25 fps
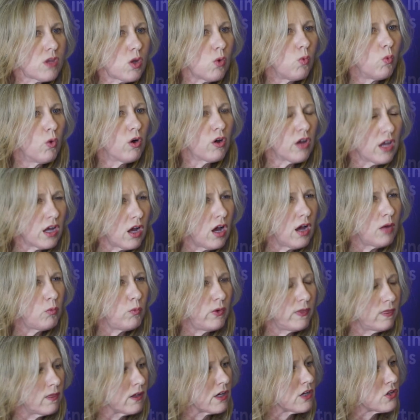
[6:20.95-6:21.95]
working on
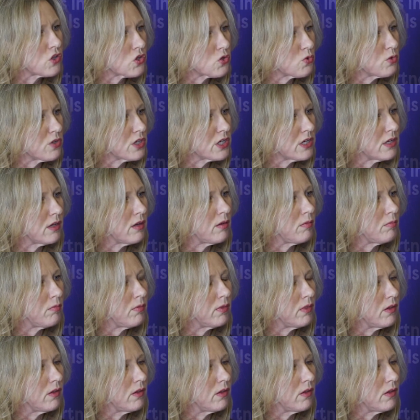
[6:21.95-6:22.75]
with the consortium.